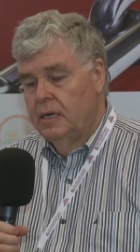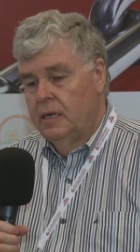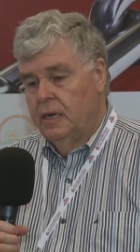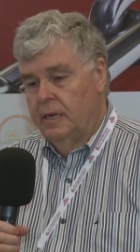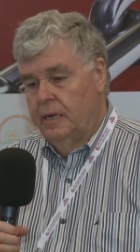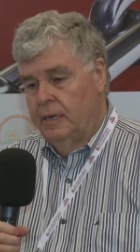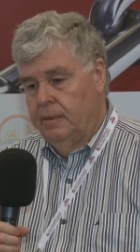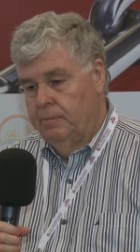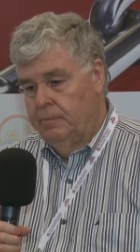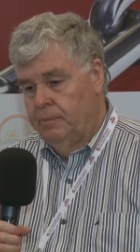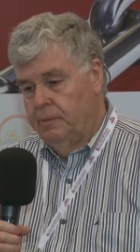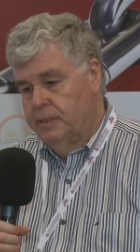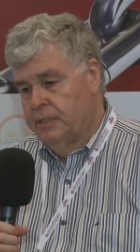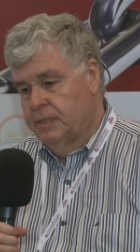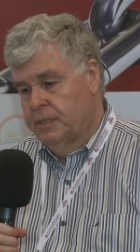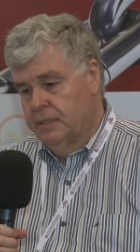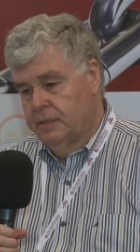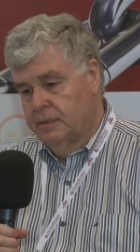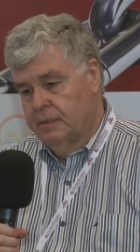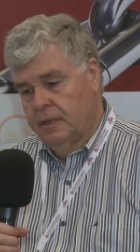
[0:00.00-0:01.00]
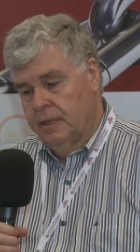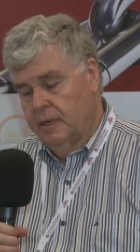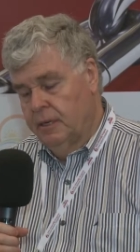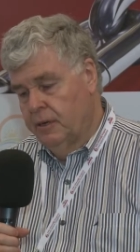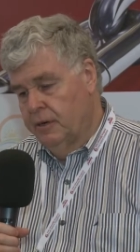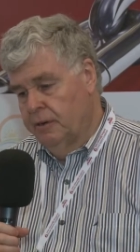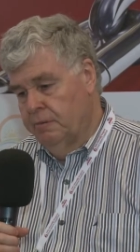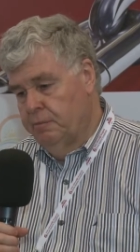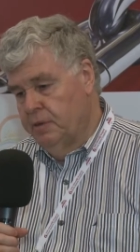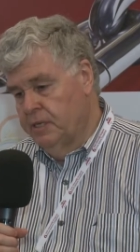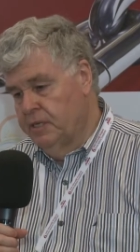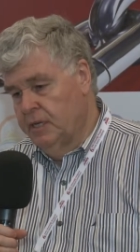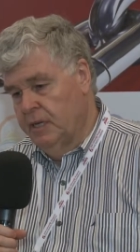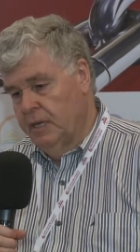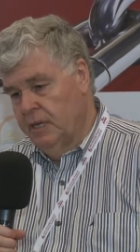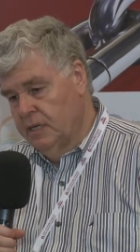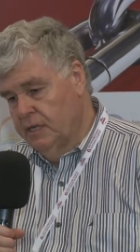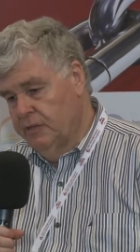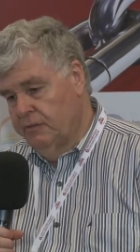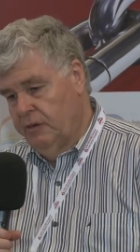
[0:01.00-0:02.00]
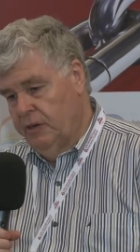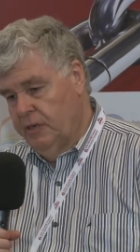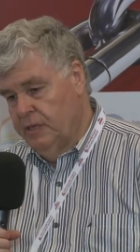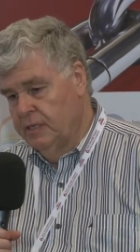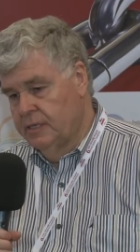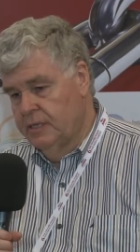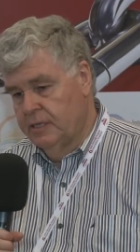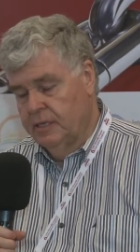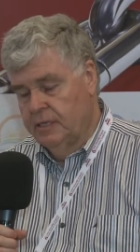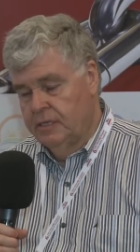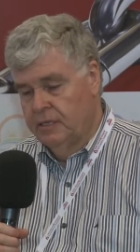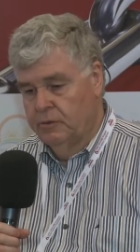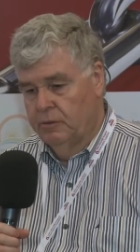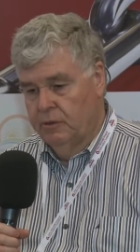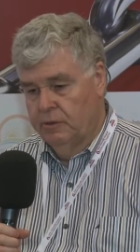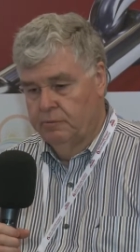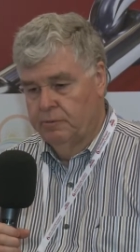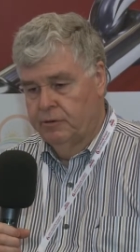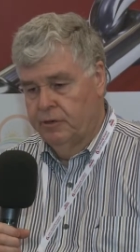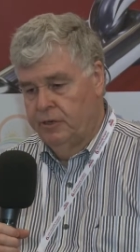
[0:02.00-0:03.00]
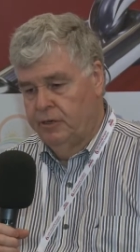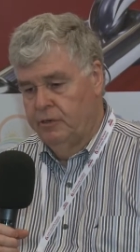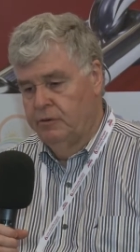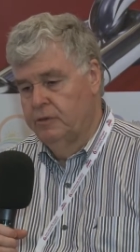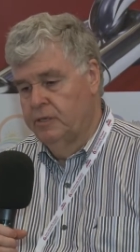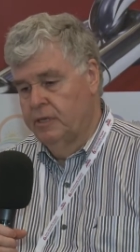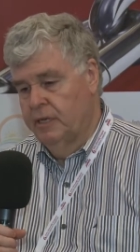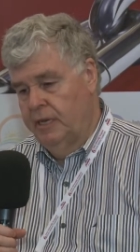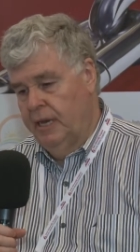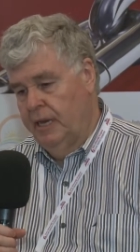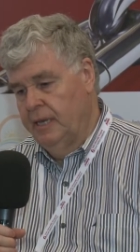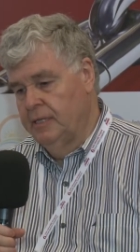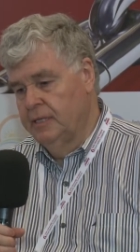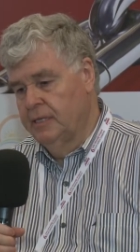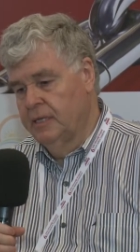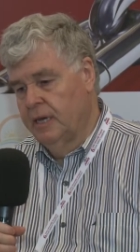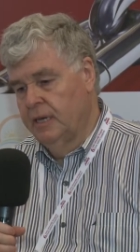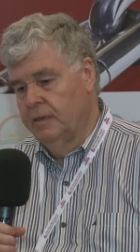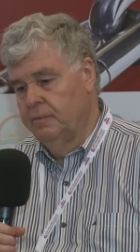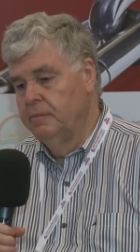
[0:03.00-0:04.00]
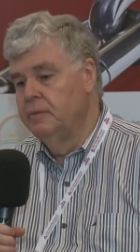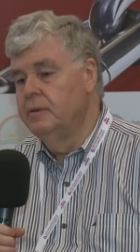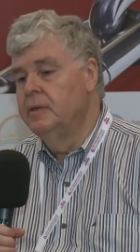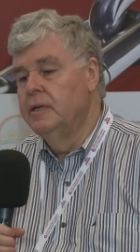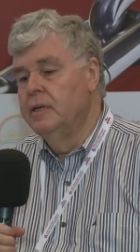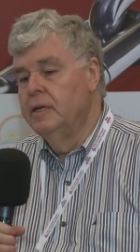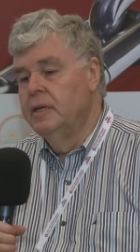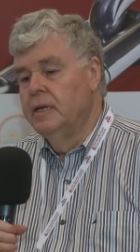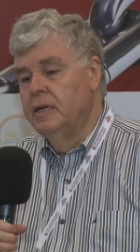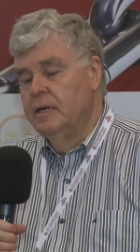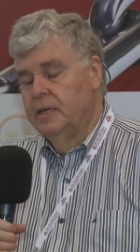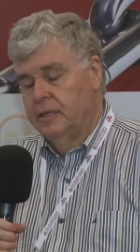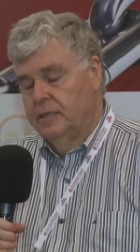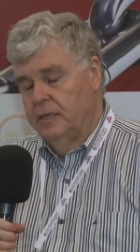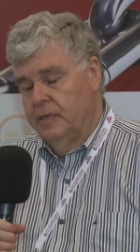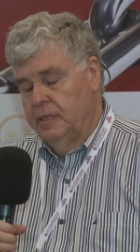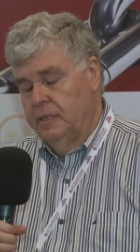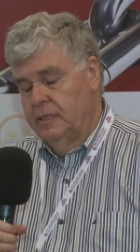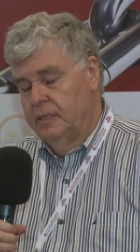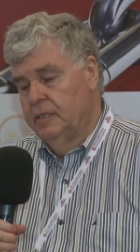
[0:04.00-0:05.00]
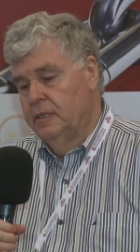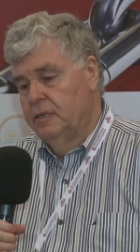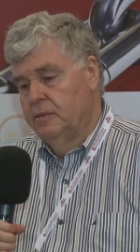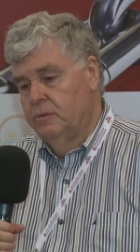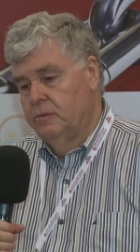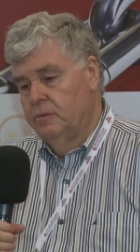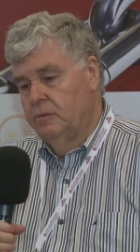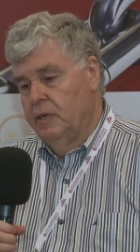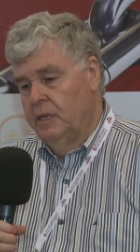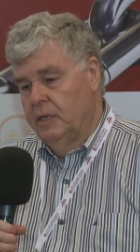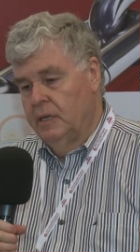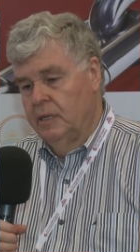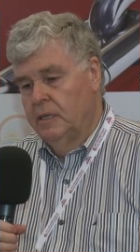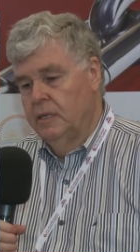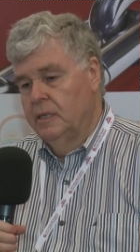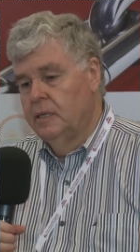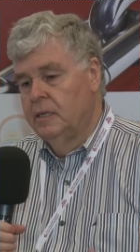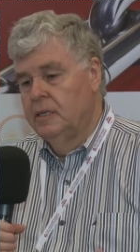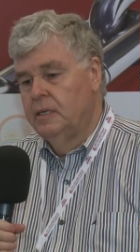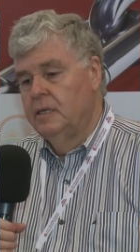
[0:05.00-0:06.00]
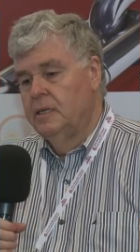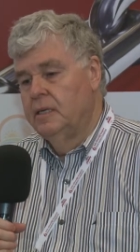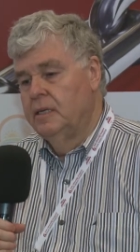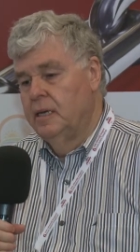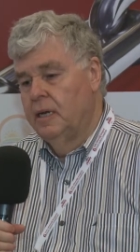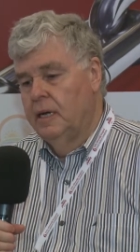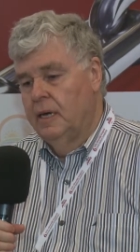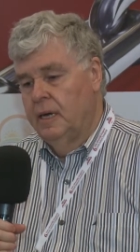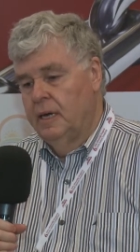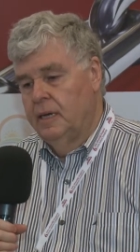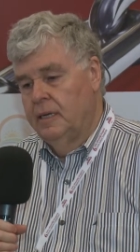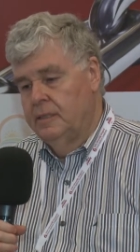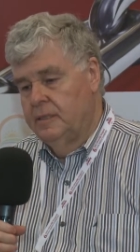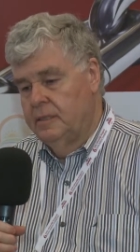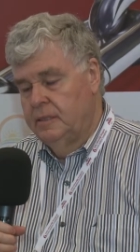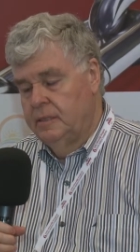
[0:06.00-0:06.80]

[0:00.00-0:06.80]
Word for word: Uh, a lot of bacillus, for instance, will produce an enzyme that will uh,